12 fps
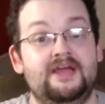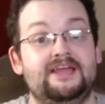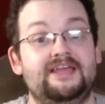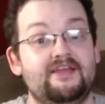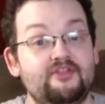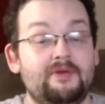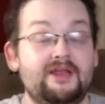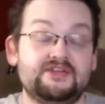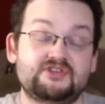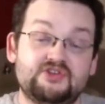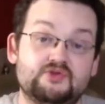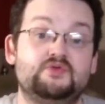Get the players to
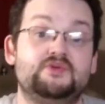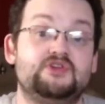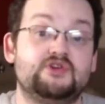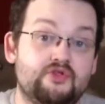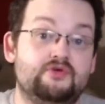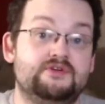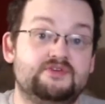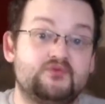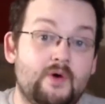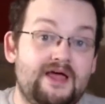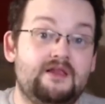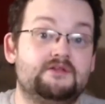talk to each other as
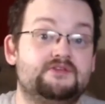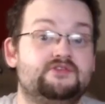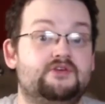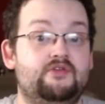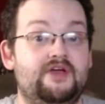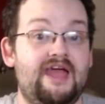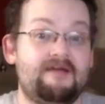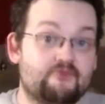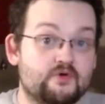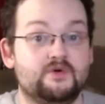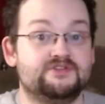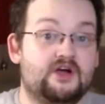well, so that
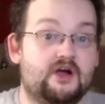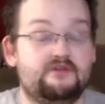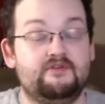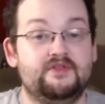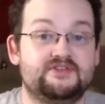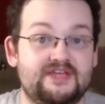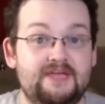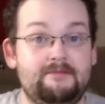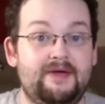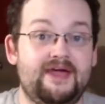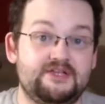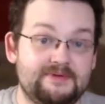everyone's kind of on the same
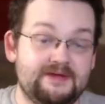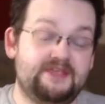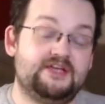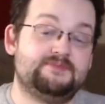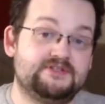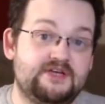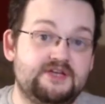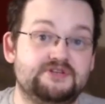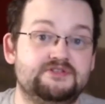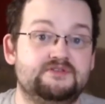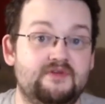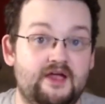page about the expectations
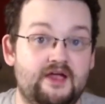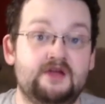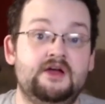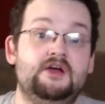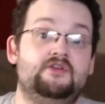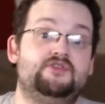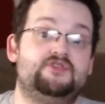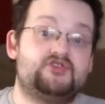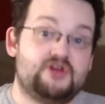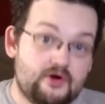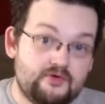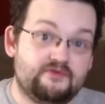of like the
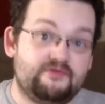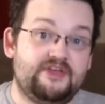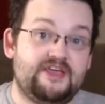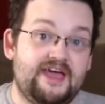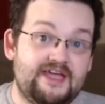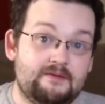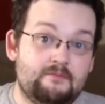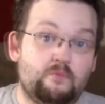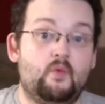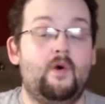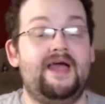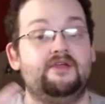tone of the game,
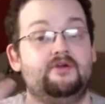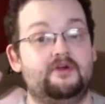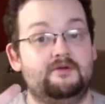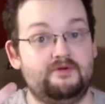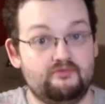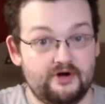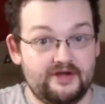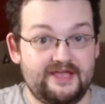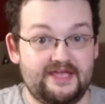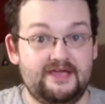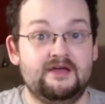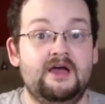where you're going to be running it.